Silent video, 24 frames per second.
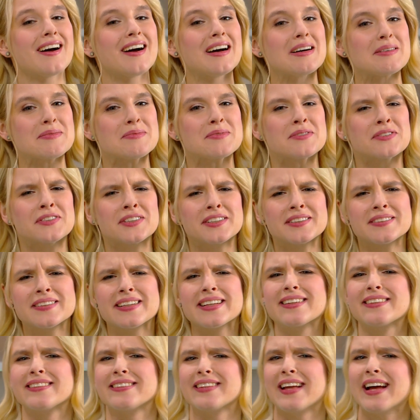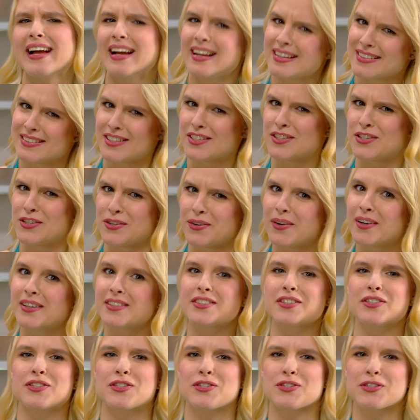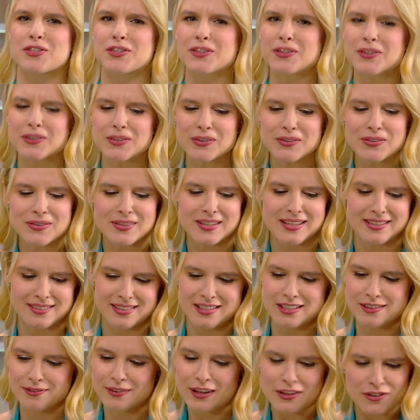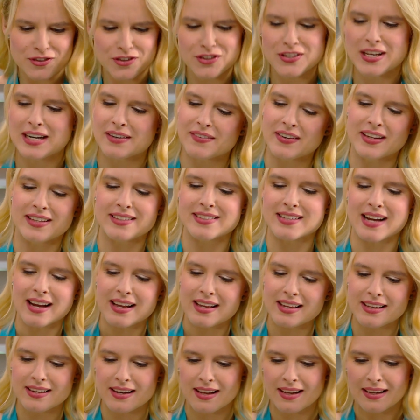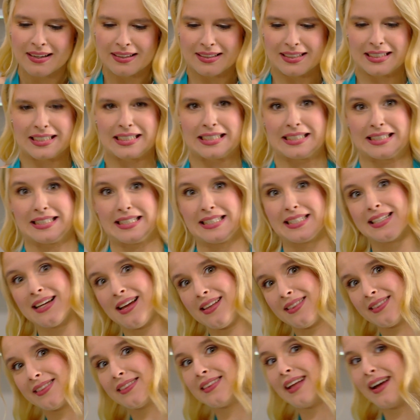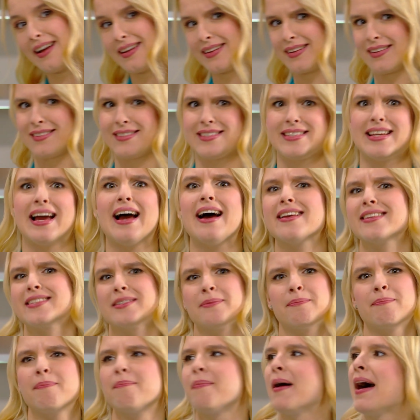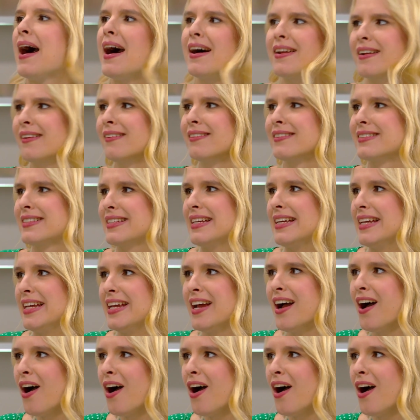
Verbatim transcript: I'm really glad that you understood that this vegetarian diet, it's not like a death penalty.